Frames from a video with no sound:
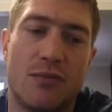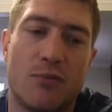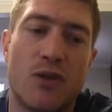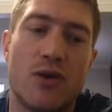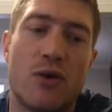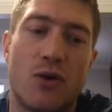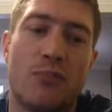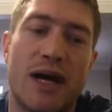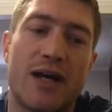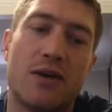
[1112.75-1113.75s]
When you
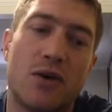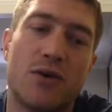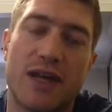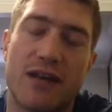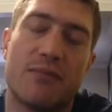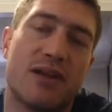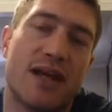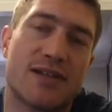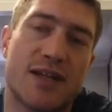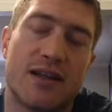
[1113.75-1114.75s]
buy and hold, the government
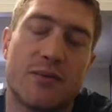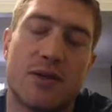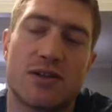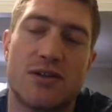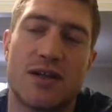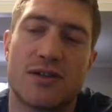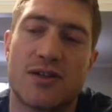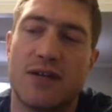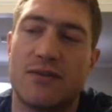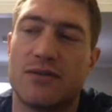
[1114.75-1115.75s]
likes that, and they want you to do that, so they
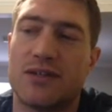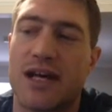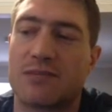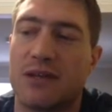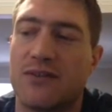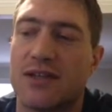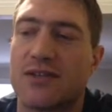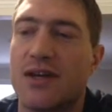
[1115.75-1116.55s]
give you tax benefits.